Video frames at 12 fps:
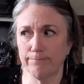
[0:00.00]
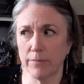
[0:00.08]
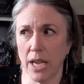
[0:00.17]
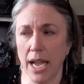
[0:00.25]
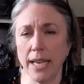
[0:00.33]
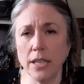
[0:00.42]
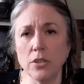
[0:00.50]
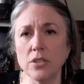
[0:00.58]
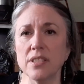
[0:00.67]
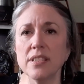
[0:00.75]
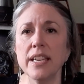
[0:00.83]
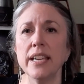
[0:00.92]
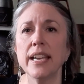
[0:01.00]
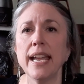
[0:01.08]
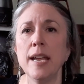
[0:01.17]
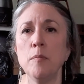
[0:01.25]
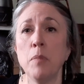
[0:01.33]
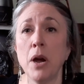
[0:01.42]
kind of looks like
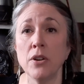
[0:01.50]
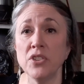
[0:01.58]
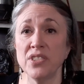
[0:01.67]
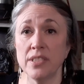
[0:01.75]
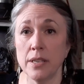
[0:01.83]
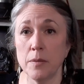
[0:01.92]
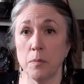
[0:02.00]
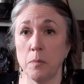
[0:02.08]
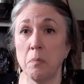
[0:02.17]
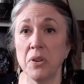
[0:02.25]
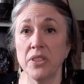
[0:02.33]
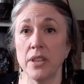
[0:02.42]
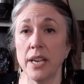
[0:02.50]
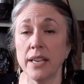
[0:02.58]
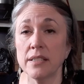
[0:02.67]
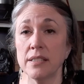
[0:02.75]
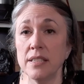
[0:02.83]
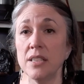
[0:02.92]
a parsnip, but the
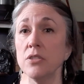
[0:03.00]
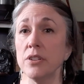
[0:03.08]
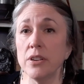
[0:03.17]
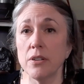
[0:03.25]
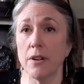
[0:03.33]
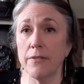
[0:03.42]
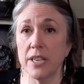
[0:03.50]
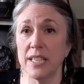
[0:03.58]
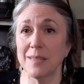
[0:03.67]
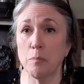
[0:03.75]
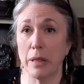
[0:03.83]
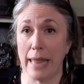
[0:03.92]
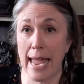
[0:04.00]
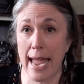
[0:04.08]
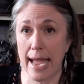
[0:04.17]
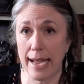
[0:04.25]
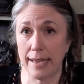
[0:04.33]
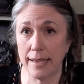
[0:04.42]
exterior of it is
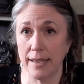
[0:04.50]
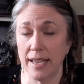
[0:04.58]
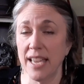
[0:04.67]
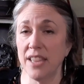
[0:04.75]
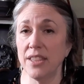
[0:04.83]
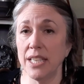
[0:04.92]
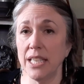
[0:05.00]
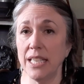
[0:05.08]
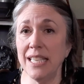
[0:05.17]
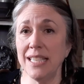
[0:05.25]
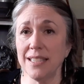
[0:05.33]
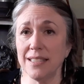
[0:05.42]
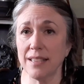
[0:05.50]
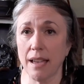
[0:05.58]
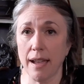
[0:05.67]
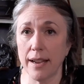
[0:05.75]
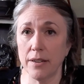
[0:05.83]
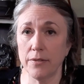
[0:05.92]
black. The
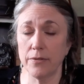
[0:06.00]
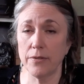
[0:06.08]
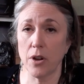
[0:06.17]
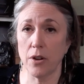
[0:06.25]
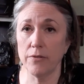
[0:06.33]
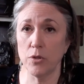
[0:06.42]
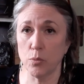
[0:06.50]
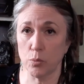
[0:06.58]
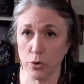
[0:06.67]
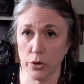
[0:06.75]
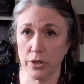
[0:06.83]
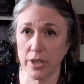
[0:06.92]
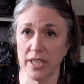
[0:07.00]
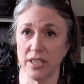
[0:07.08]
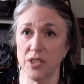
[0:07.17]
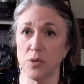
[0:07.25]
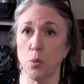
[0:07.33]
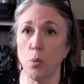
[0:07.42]
inside of the root
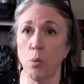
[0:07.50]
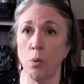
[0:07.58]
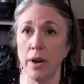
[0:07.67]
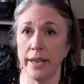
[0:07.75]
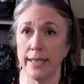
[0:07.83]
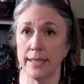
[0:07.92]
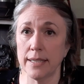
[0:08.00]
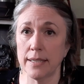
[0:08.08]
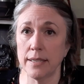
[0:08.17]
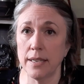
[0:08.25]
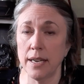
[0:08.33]
is white.